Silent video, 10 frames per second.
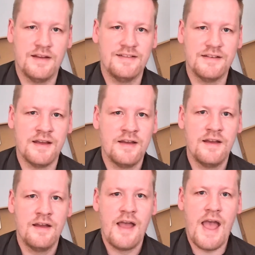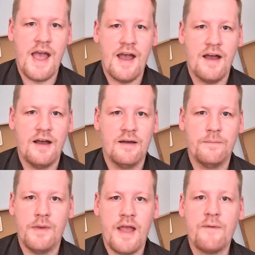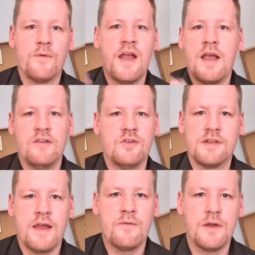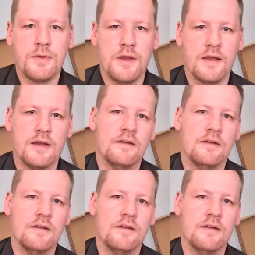and uh, ev- just everything.